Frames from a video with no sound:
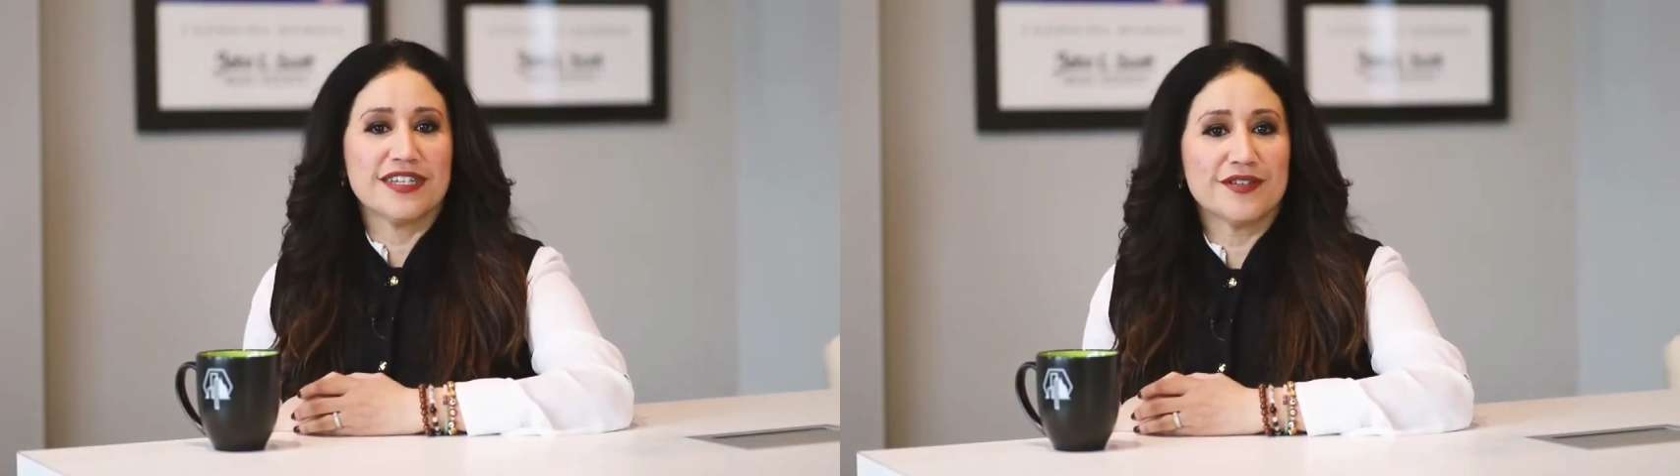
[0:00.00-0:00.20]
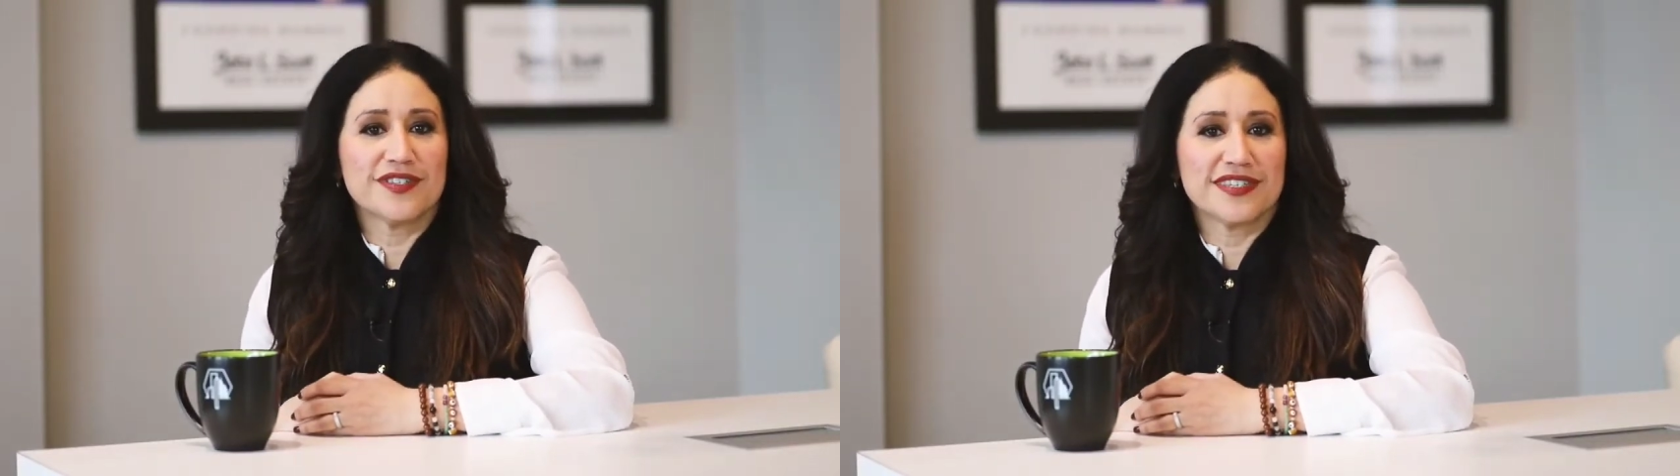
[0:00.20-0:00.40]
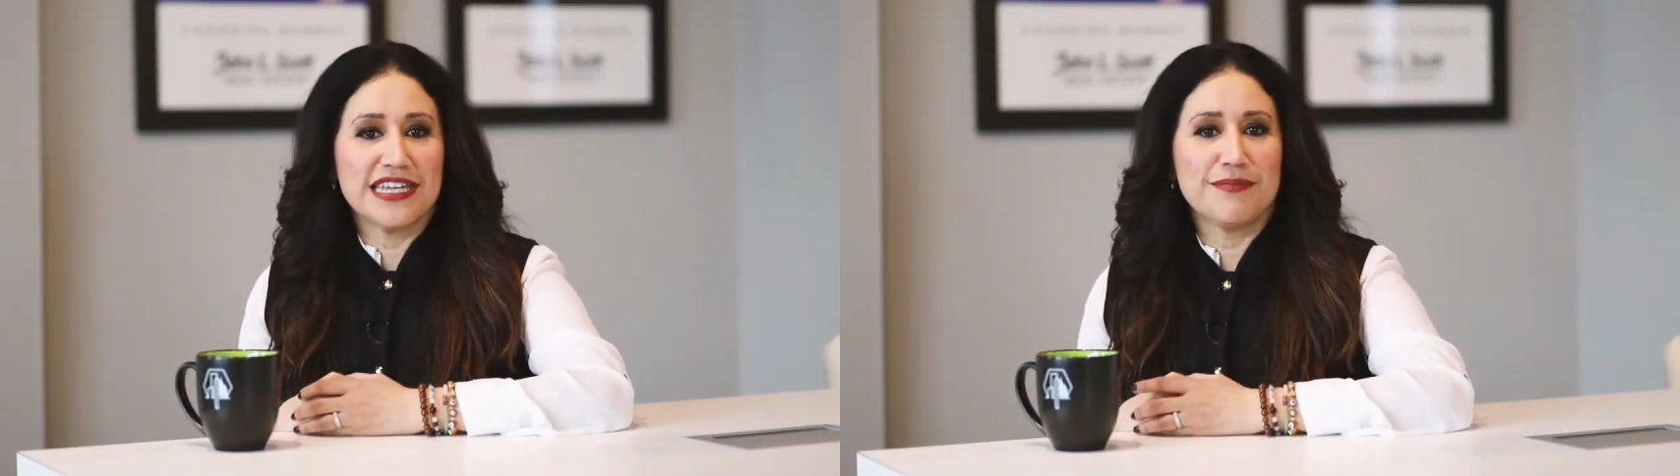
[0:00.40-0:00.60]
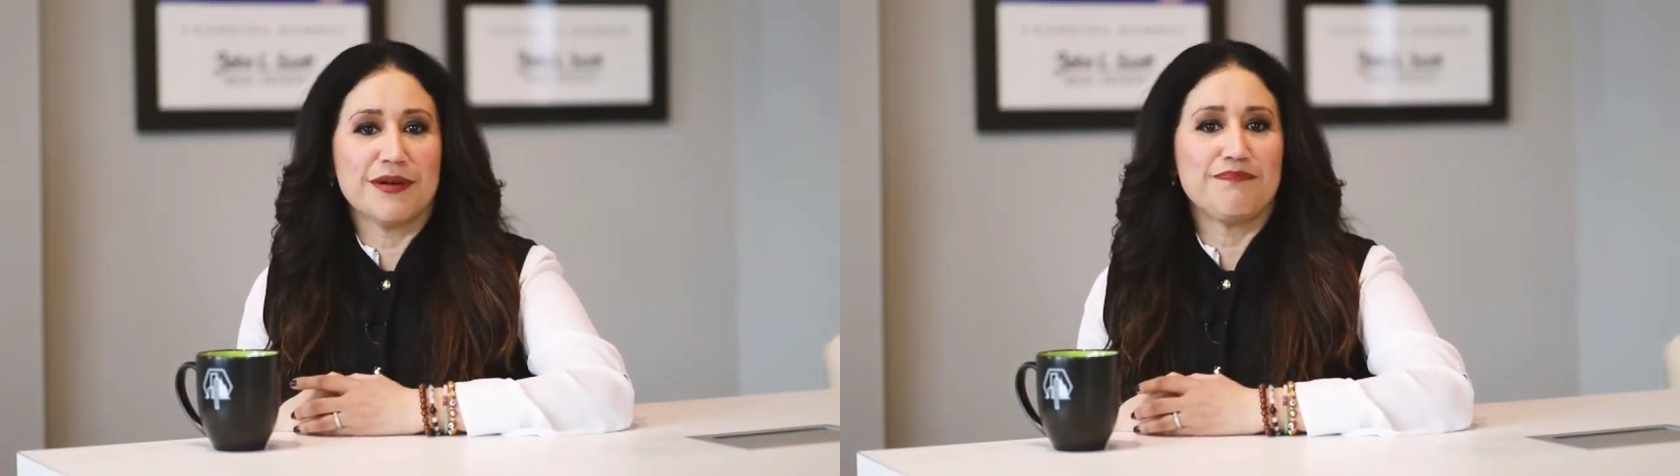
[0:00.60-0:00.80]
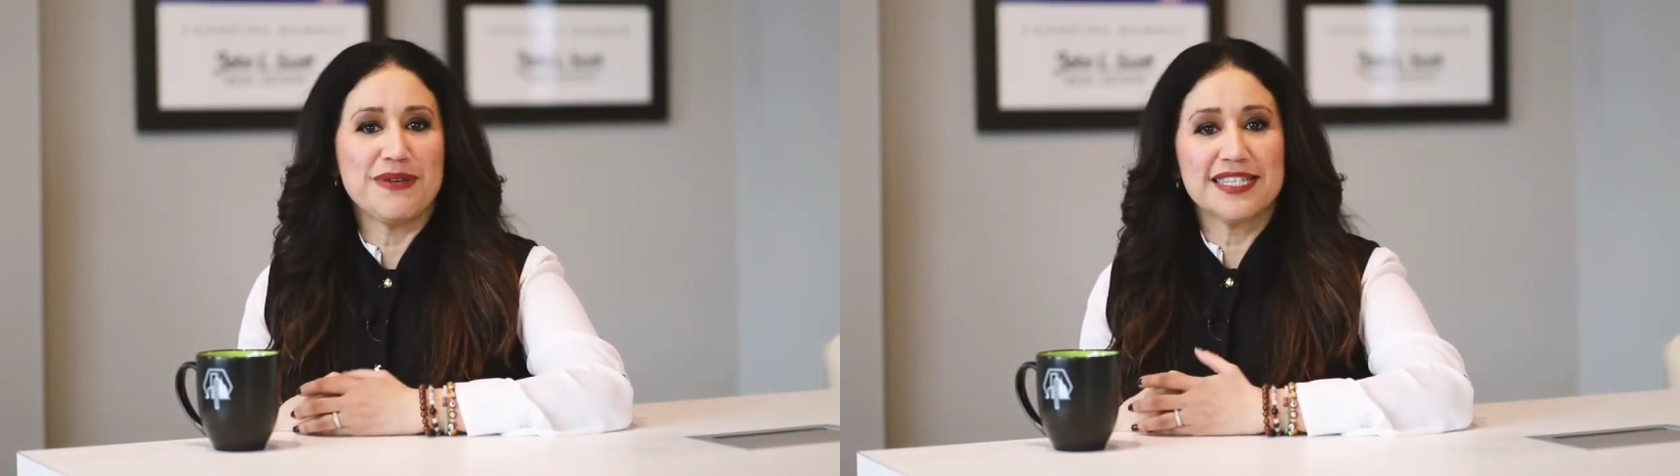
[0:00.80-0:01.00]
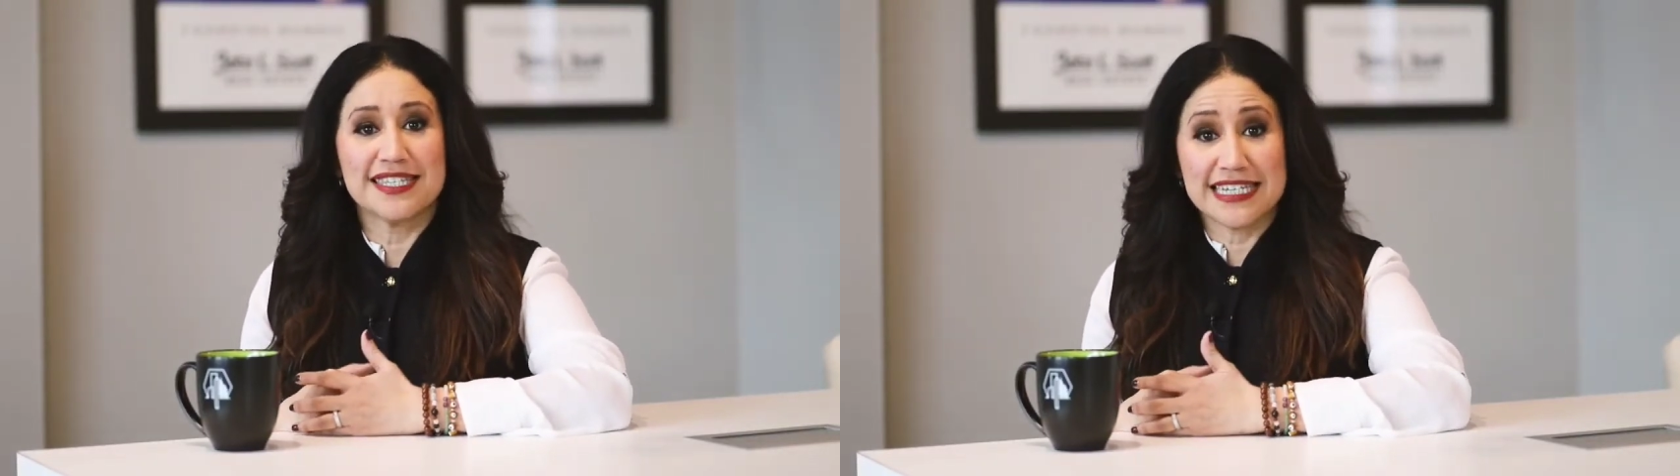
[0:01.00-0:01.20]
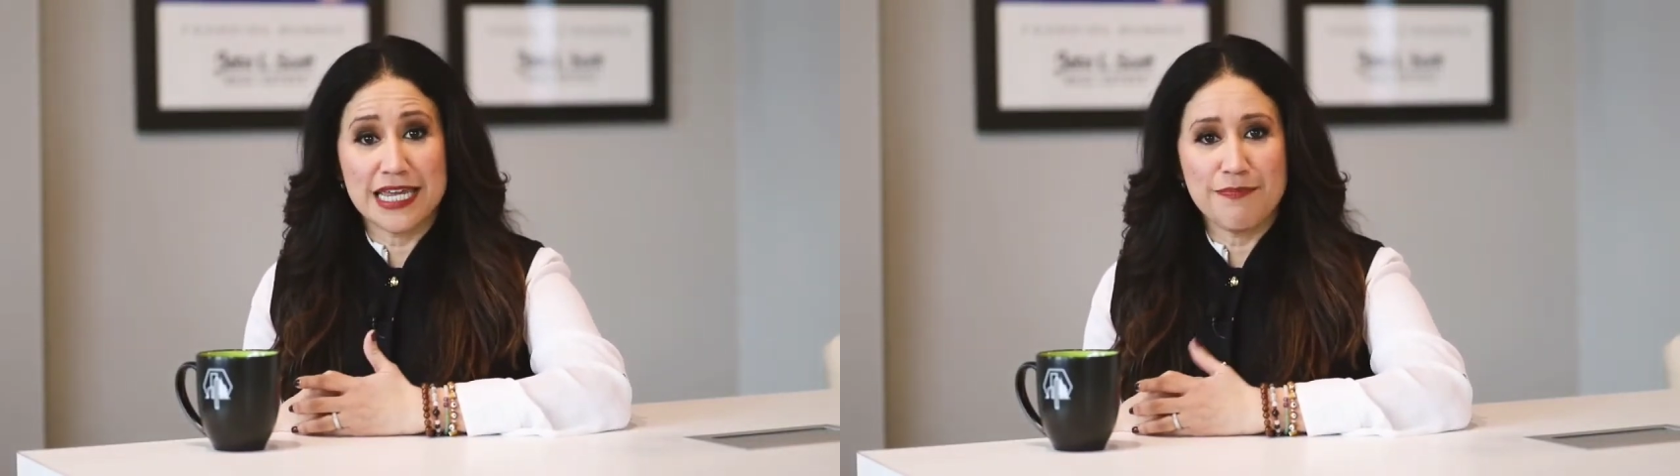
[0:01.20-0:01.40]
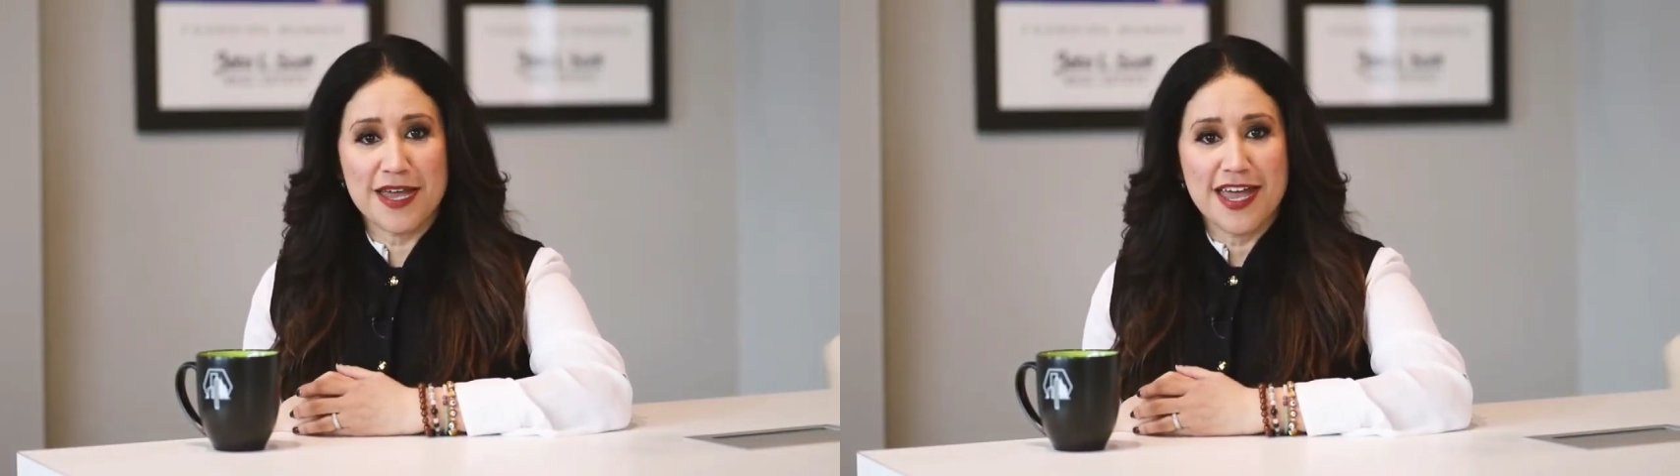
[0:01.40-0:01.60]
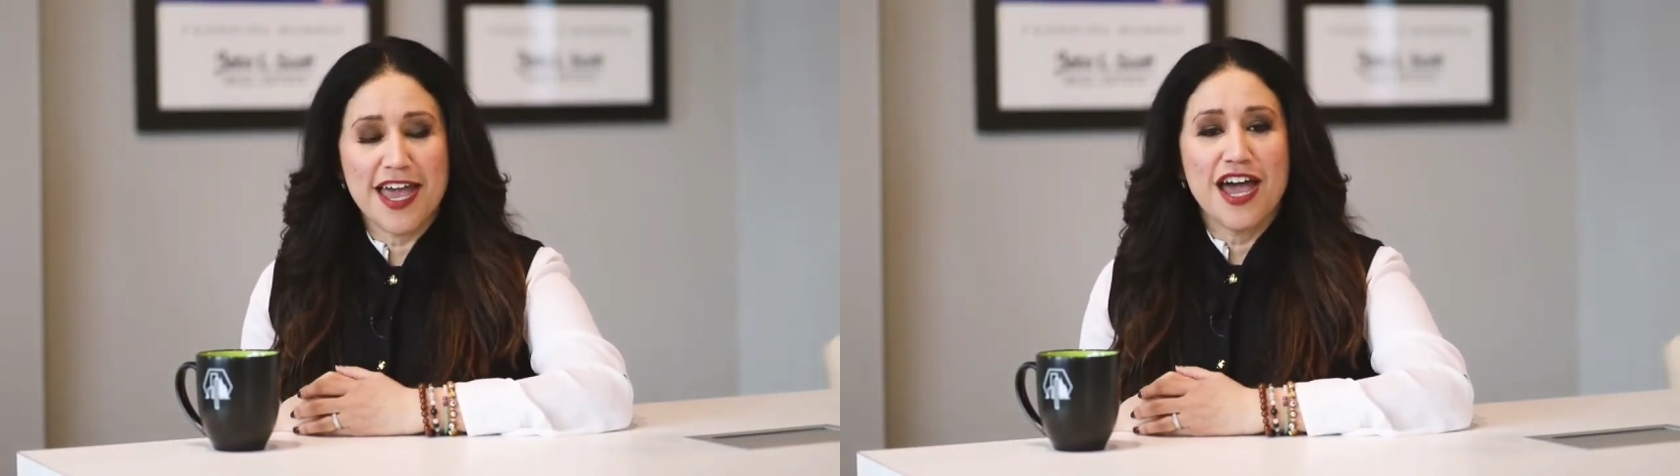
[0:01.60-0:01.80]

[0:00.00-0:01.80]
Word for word: still seem a bit steep,